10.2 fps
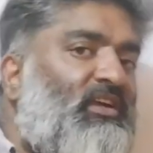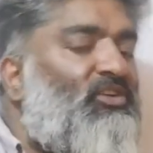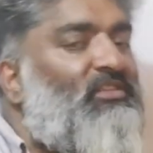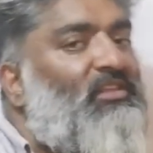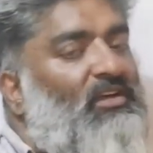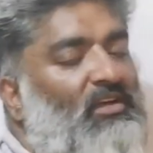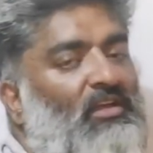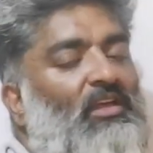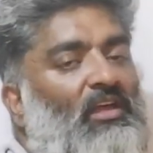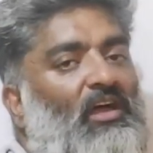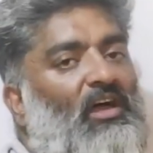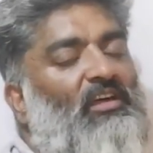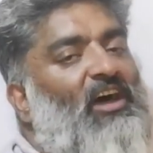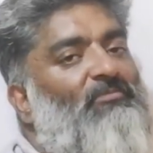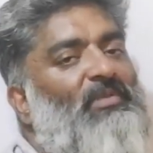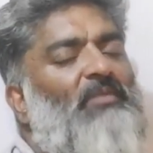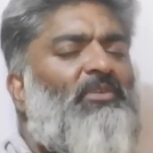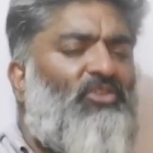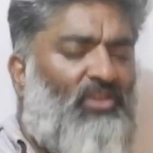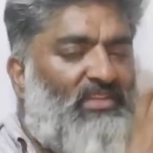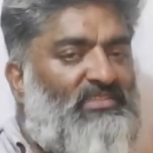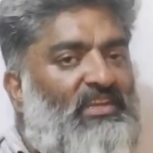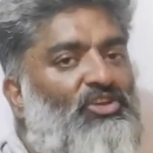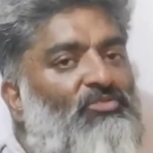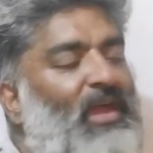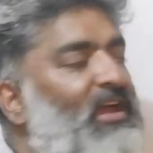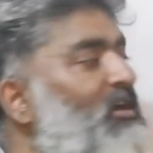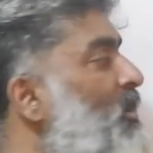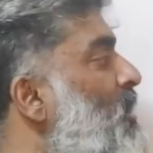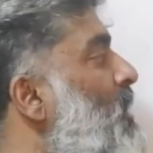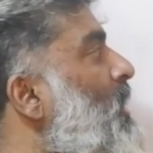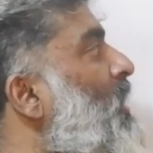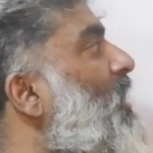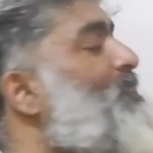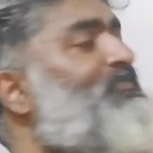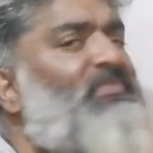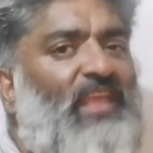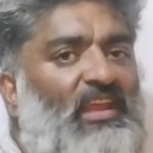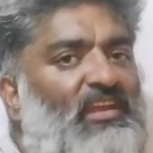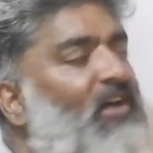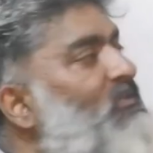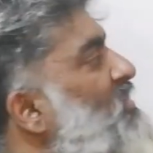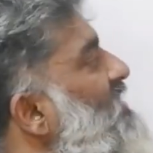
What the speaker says: it on the graph paper or let's say in your mind. Then after